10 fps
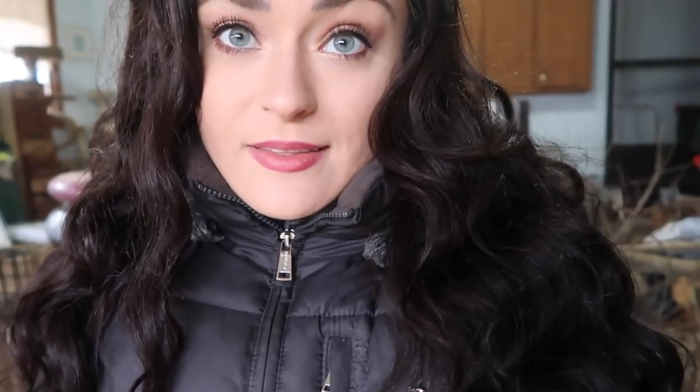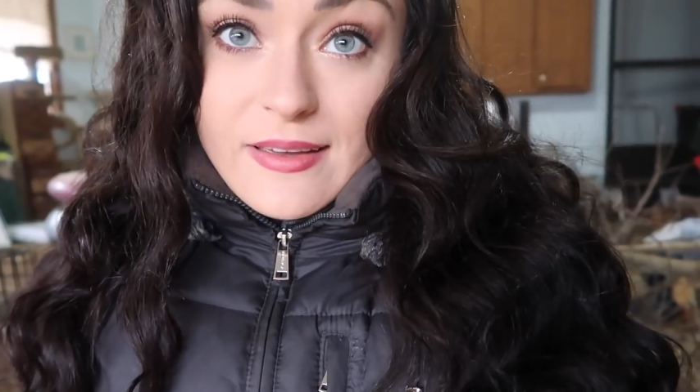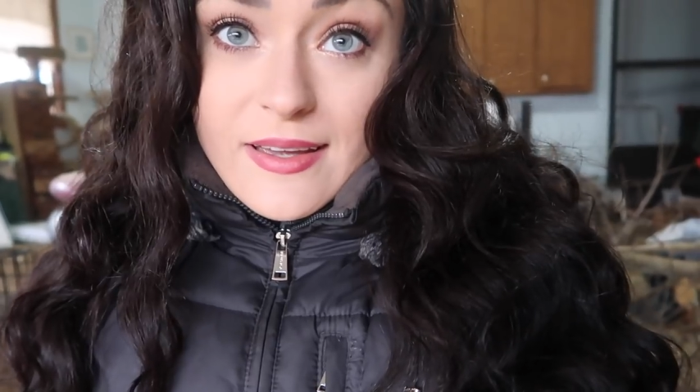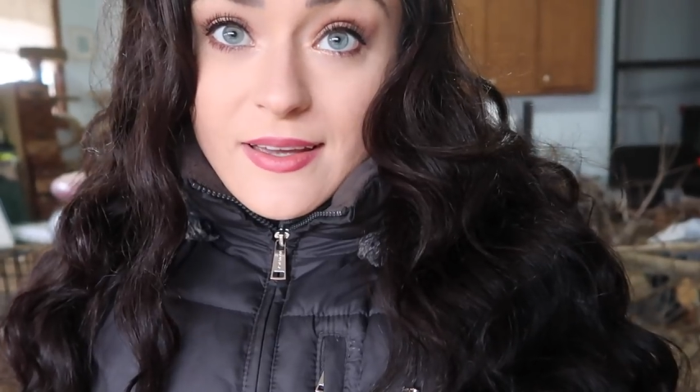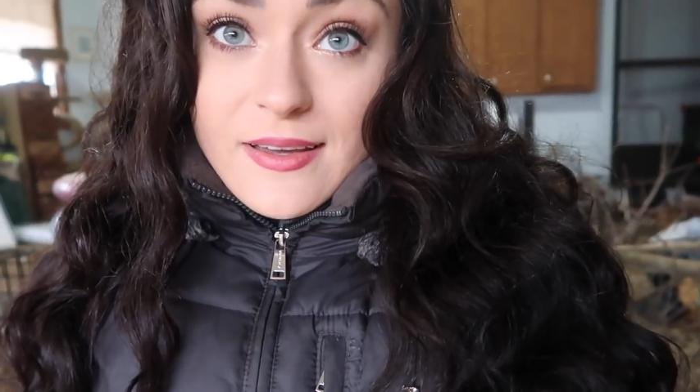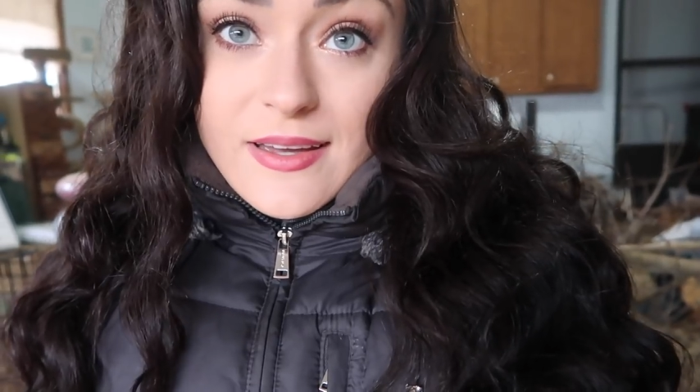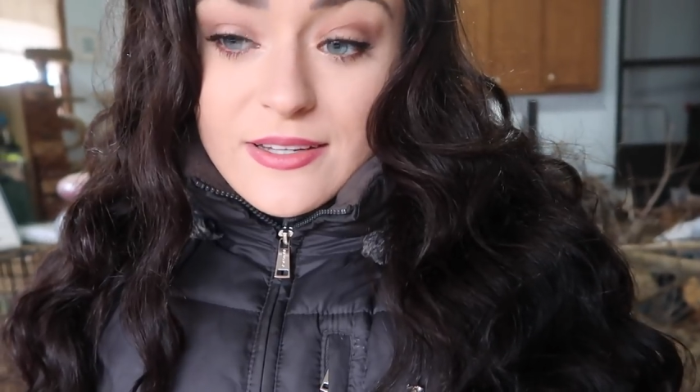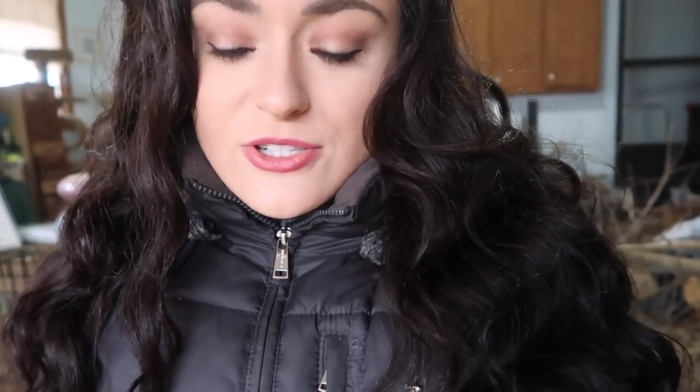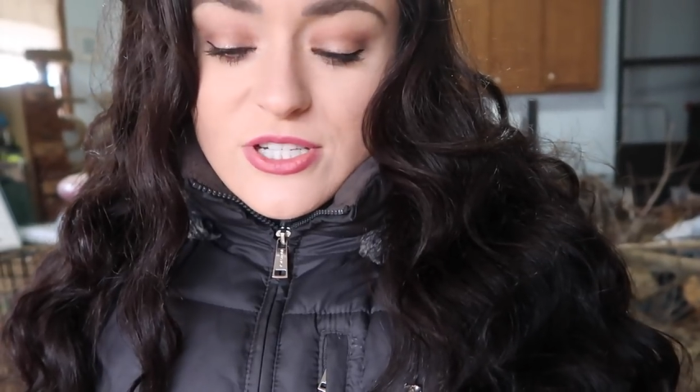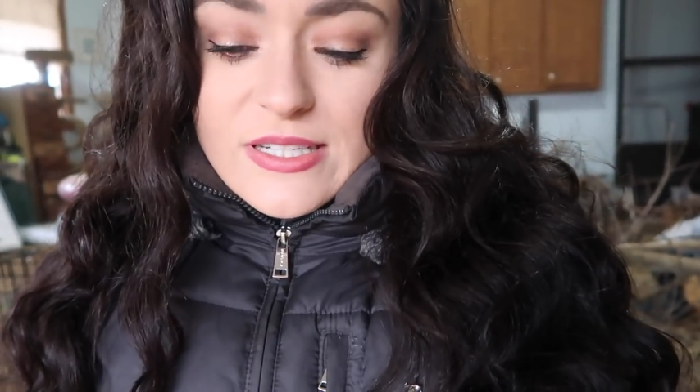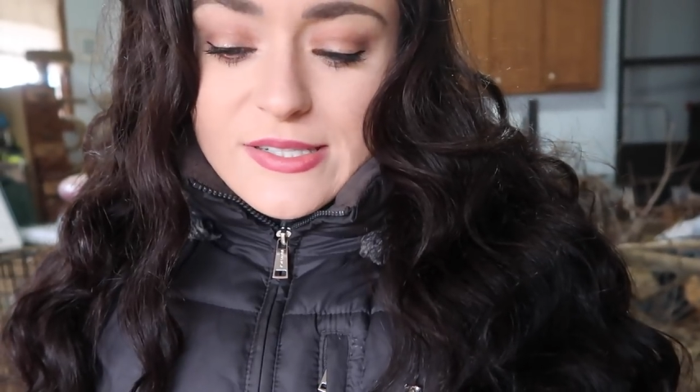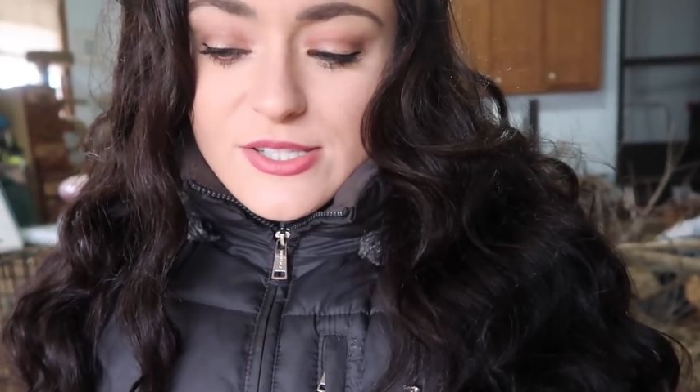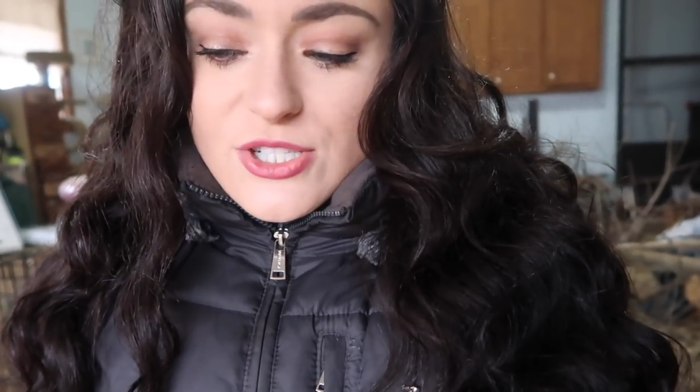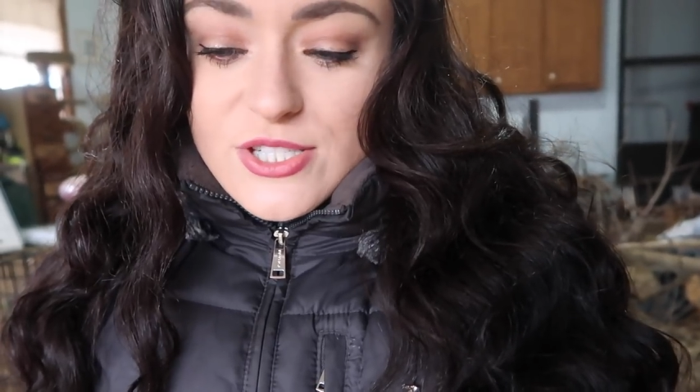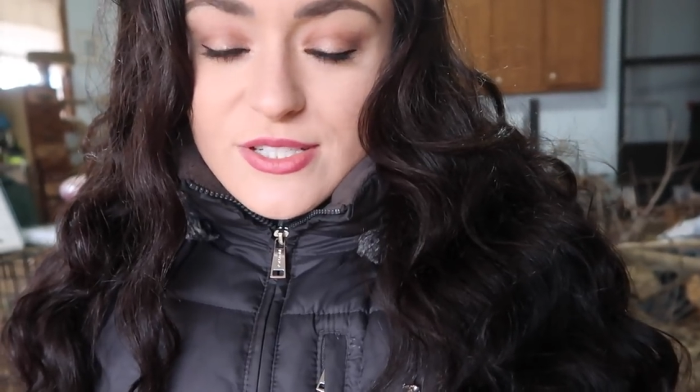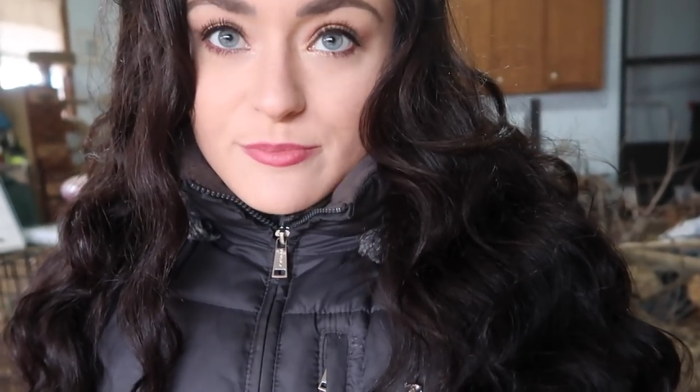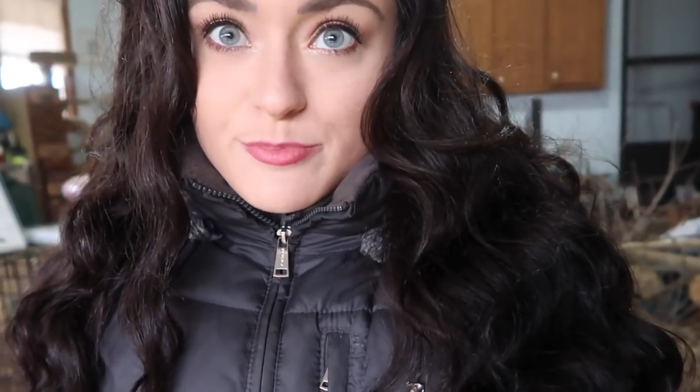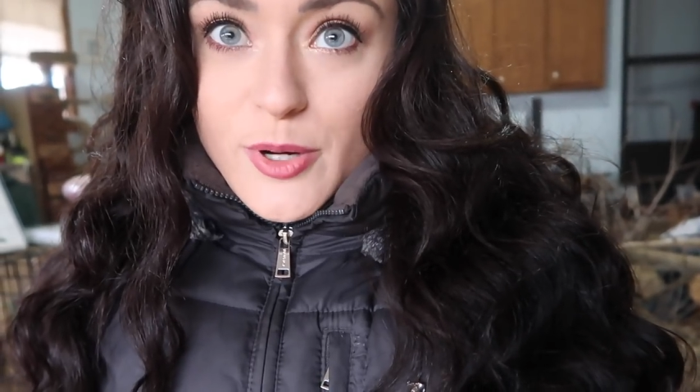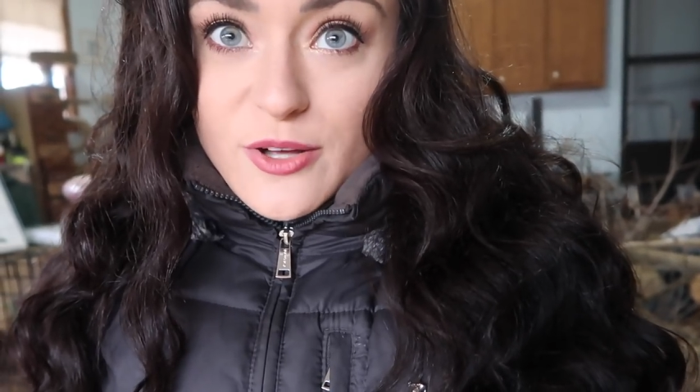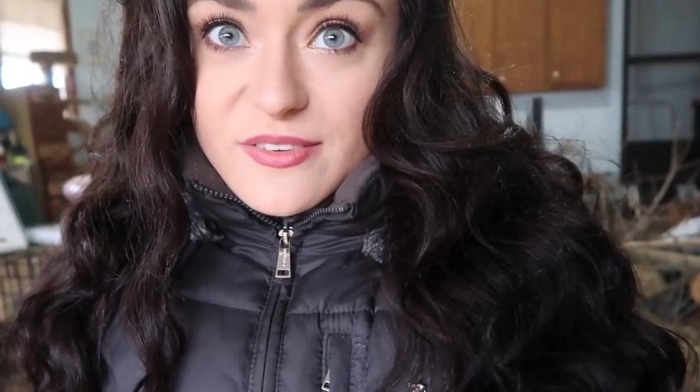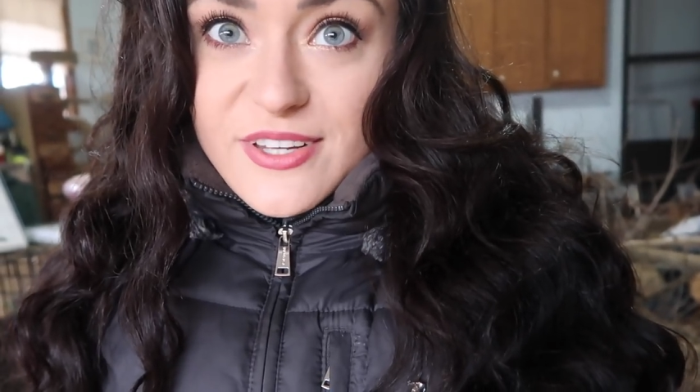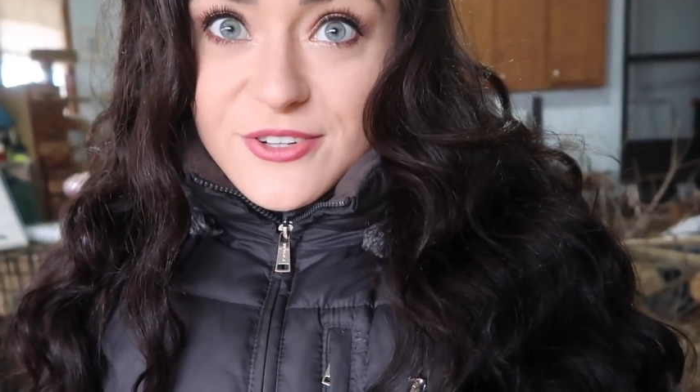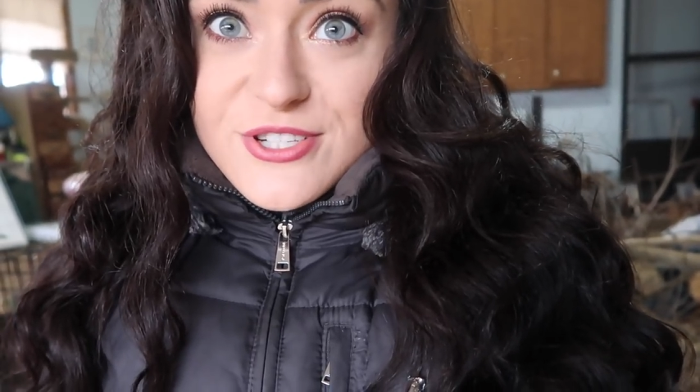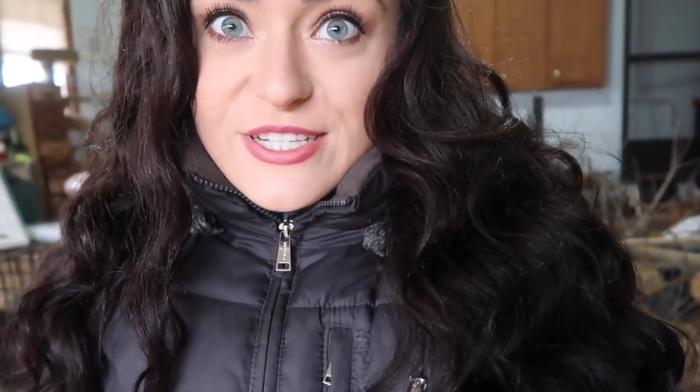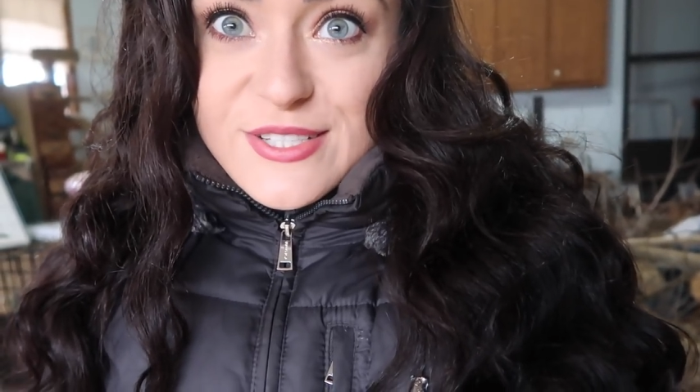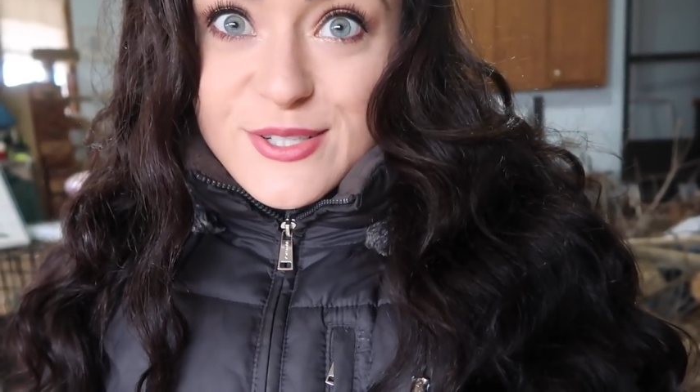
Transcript: thing, and she is just a ball of energy.